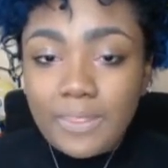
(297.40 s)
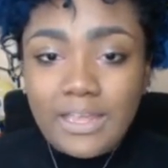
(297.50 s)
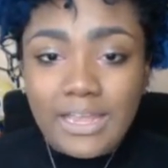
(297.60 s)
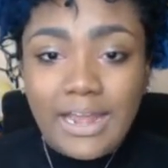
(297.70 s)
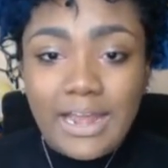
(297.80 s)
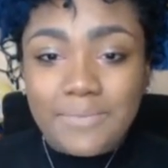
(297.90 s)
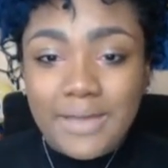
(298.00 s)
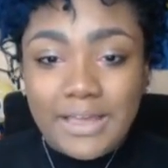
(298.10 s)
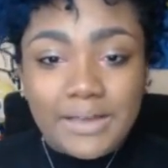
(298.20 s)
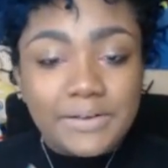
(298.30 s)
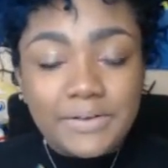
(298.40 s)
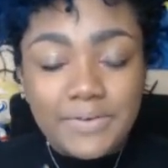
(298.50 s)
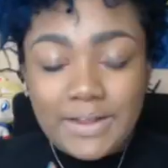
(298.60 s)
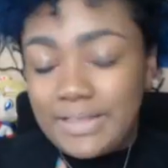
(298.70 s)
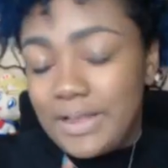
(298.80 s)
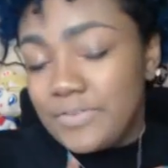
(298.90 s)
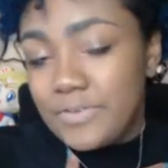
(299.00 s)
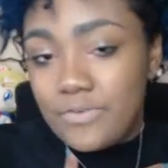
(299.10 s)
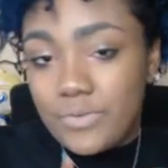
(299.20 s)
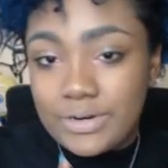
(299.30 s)
in anime right there for
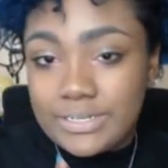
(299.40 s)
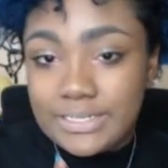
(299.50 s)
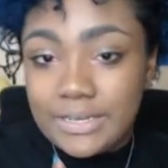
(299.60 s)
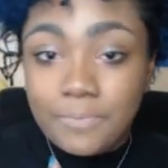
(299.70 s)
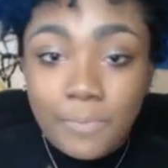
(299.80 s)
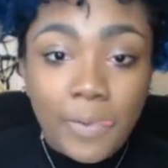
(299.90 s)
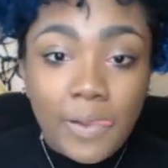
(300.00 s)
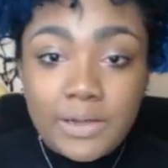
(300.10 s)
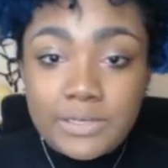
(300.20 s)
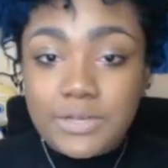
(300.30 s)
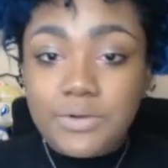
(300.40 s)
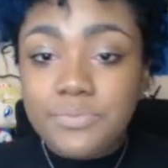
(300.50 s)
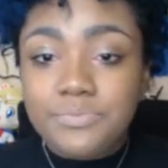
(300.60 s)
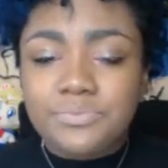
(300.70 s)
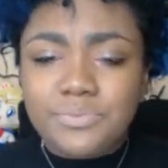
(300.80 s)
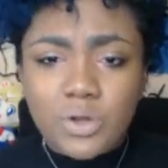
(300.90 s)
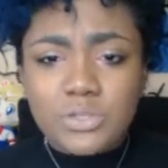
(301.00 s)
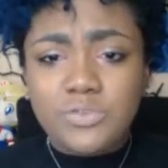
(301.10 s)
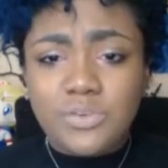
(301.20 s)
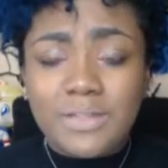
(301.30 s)
everyone to see. So also
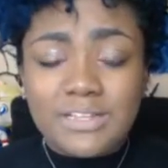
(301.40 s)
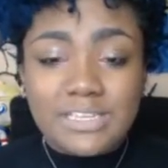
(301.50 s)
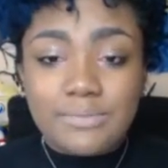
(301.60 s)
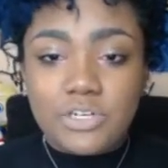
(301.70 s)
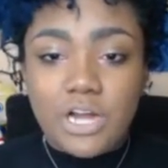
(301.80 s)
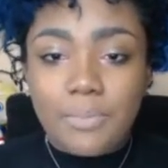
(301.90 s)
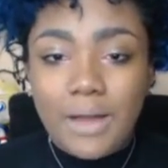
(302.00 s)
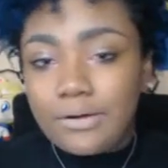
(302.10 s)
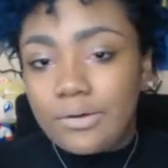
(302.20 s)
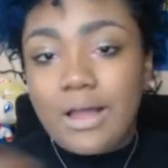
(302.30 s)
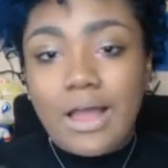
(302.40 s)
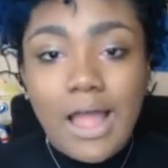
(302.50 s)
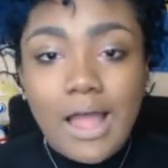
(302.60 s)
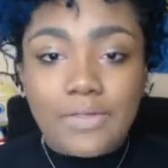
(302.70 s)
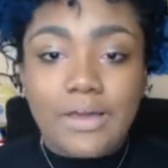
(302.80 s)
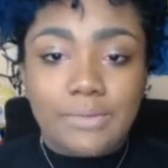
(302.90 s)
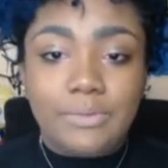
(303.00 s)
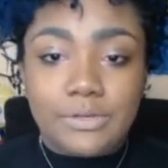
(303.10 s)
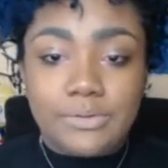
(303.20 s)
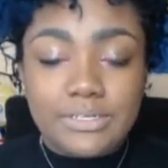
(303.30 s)
from that same shop. I don't know how the hell I'm gonna
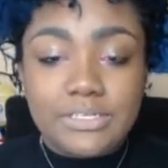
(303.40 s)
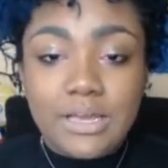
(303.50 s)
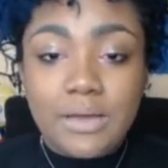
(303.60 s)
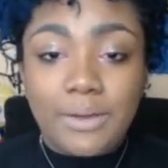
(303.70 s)
do this, but I